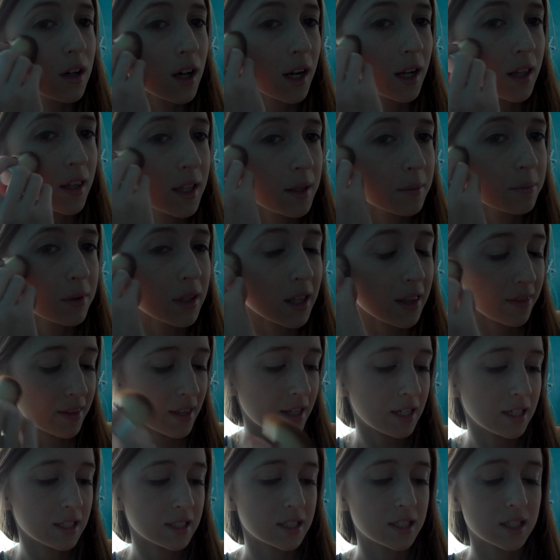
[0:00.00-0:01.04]
Kind of like blend
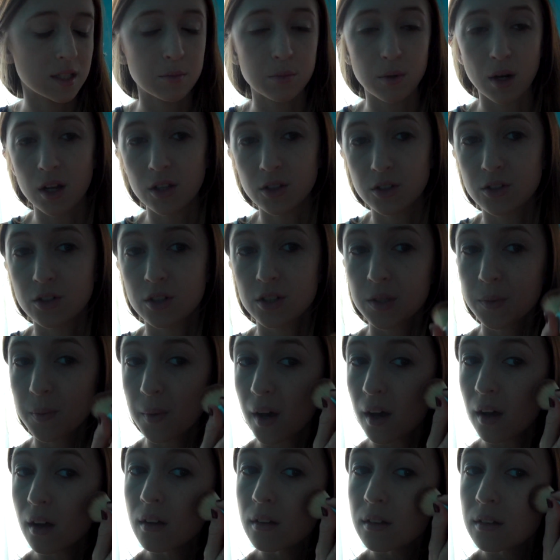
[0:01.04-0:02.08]
that into the bronzer as
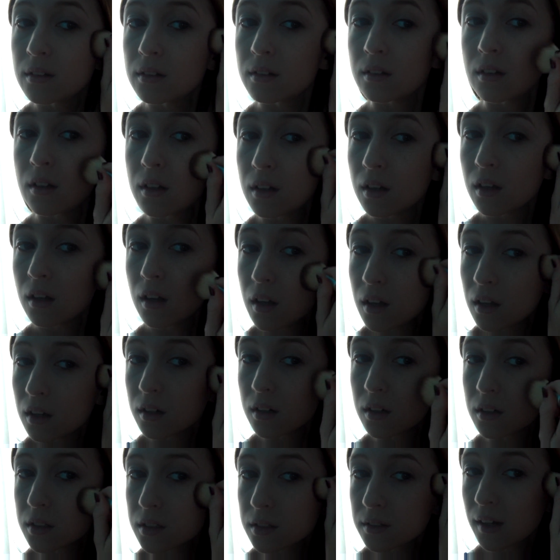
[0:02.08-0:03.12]
well.
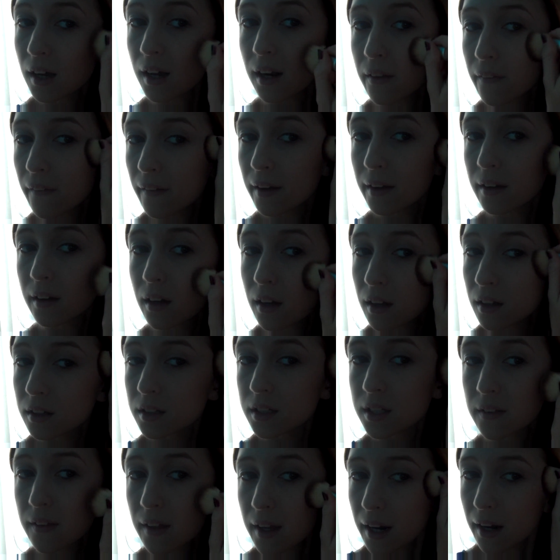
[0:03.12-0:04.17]
So kind of like
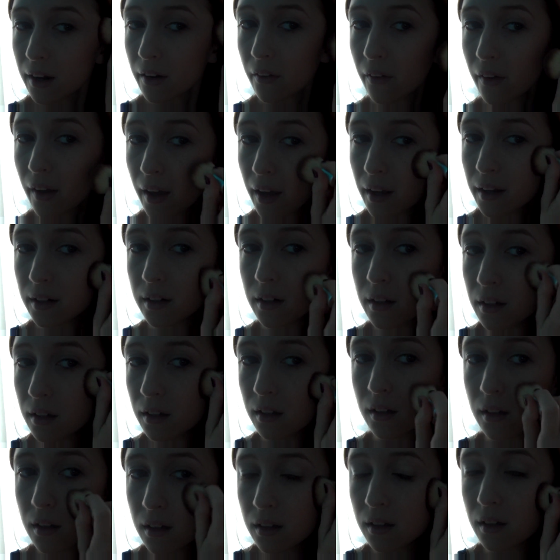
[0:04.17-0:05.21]
to the hairline.
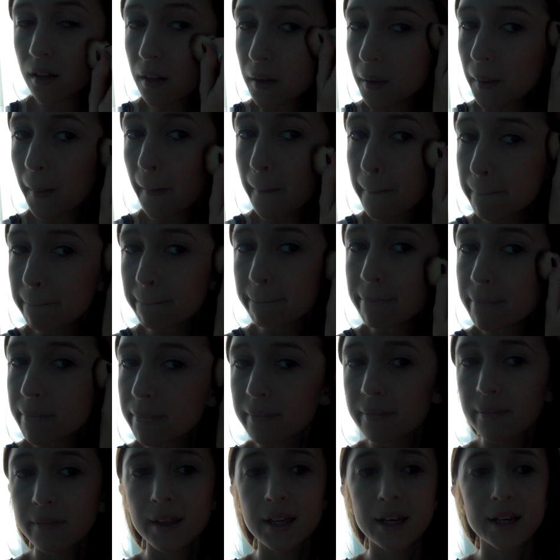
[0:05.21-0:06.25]

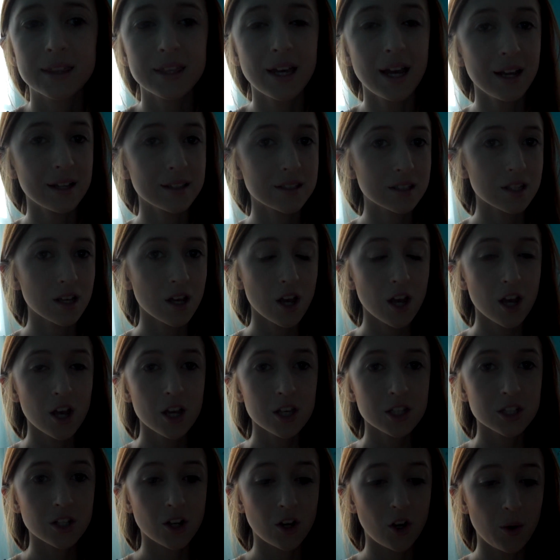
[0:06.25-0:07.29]
Like that.
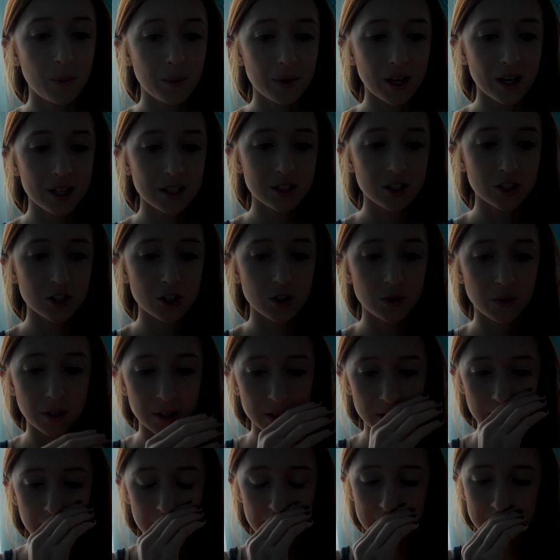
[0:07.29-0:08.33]
So I hope you guys
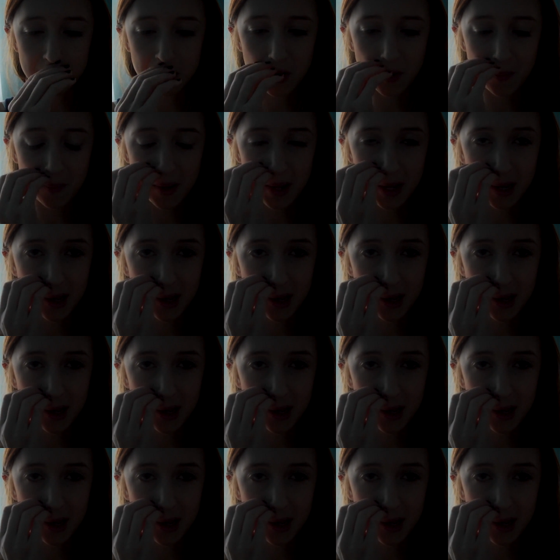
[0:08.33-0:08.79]
enjoyed this no